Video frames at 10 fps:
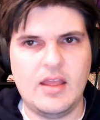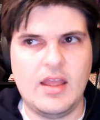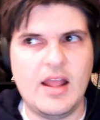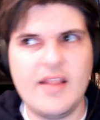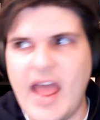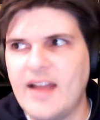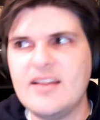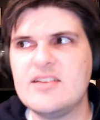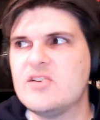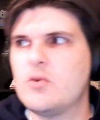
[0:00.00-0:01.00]
And that
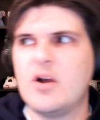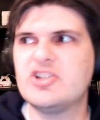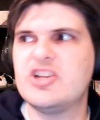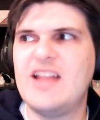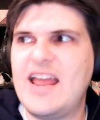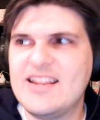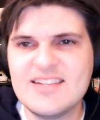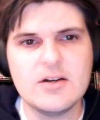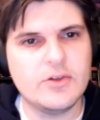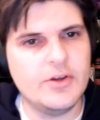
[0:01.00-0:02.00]
is a question that
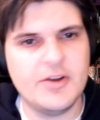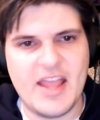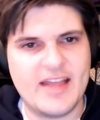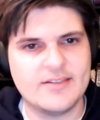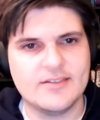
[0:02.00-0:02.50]
isn't clear yet.